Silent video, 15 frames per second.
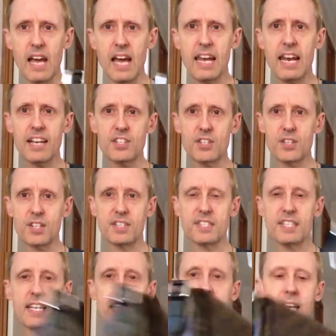And as you can
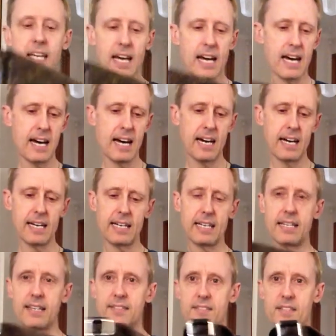see,
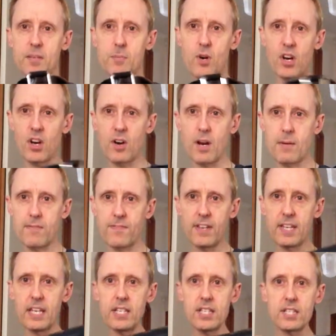it is in the monogram
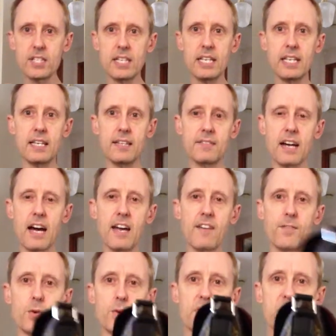finish. It is
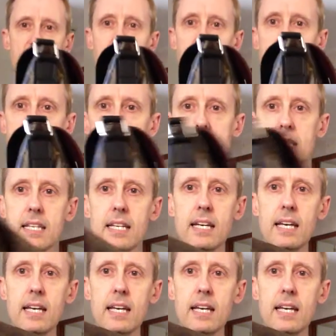A4 sized.